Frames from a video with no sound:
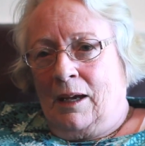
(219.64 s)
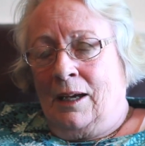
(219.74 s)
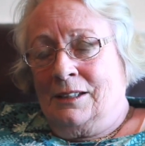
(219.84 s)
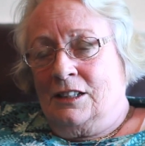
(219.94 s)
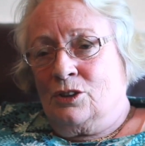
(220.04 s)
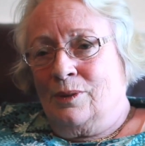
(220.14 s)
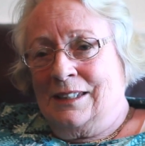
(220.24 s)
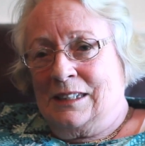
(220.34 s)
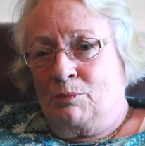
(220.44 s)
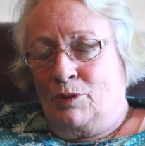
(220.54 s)
And it's
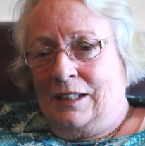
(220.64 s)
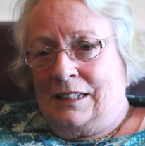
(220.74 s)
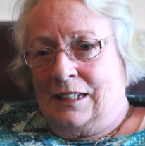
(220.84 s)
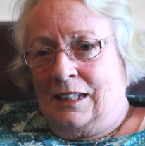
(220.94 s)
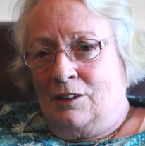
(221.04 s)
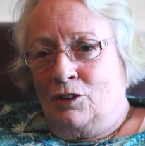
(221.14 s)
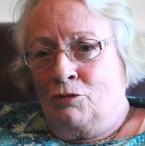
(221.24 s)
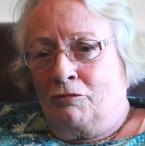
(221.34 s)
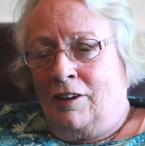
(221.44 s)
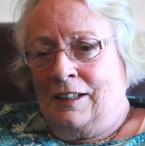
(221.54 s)
quite surprising,
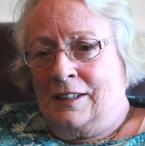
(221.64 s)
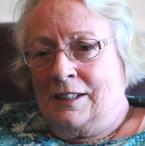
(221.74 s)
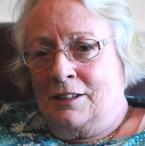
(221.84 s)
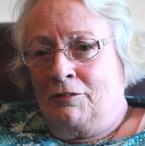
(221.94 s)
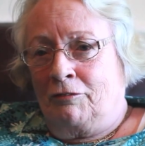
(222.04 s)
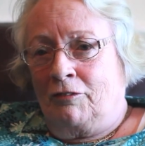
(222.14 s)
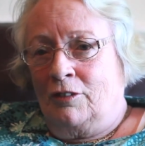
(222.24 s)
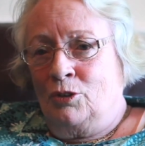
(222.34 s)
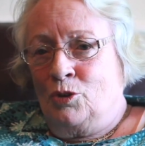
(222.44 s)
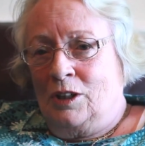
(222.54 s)
you find that if
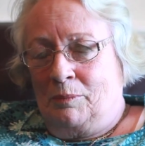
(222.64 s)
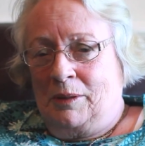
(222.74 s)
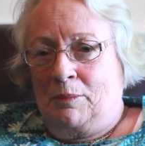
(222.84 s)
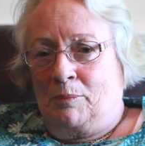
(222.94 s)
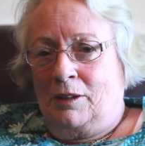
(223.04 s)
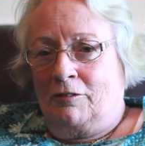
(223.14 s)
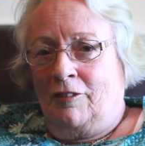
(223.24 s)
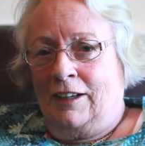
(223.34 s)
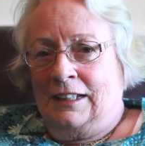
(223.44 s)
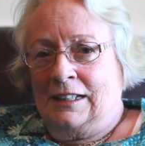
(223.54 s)
local people
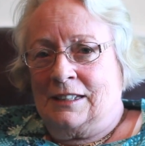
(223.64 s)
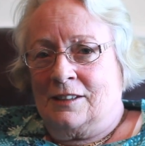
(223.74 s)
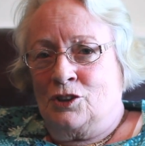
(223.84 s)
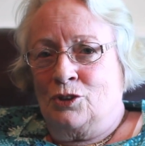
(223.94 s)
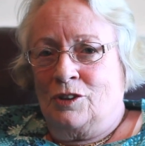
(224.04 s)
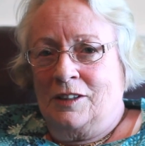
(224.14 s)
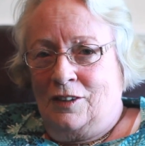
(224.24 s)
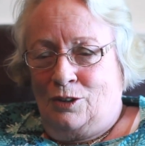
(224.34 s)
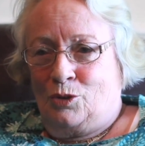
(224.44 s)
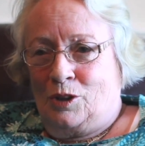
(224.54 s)
find that you're
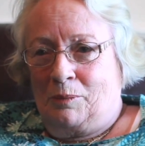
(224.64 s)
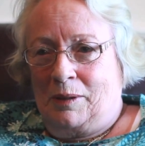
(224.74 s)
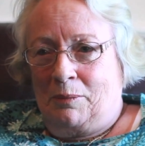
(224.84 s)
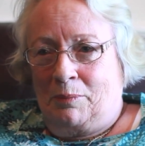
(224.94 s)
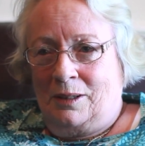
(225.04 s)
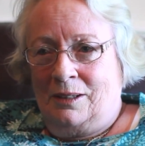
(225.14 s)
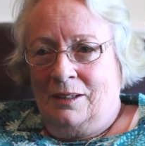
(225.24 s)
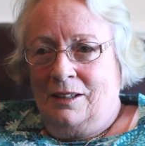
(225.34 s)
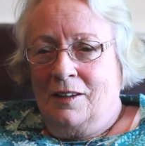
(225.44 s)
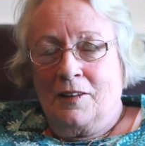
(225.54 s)
in the local paper,
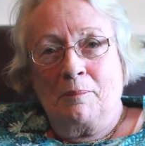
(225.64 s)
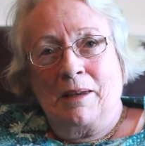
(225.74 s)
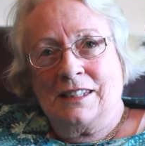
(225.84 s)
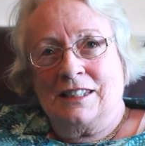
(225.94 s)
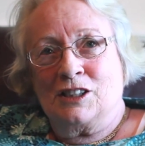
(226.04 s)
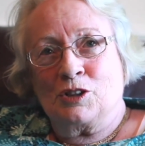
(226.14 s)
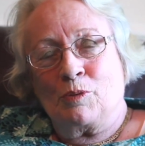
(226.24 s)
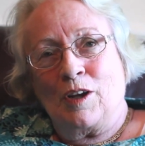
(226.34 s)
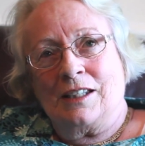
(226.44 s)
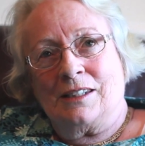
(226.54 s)
the message
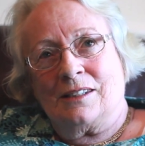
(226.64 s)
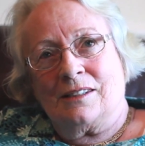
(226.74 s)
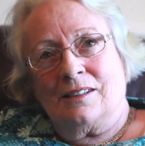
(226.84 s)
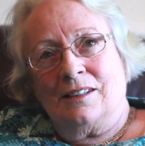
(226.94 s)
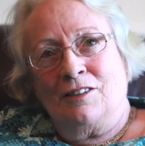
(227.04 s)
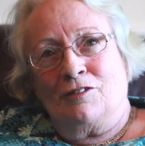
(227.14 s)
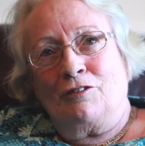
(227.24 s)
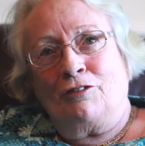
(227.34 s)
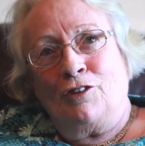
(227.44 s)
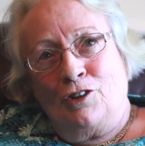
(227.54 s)
spreads
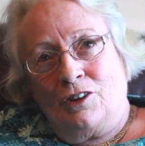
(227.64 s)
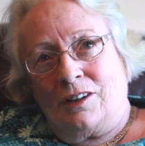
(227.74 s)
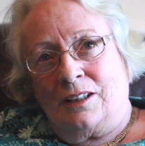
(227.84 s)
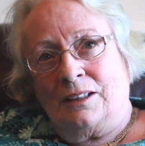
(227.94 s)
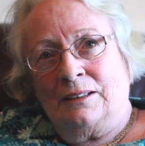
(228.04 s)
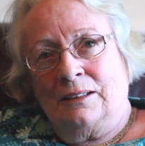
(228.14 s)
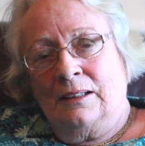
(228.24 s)
even further.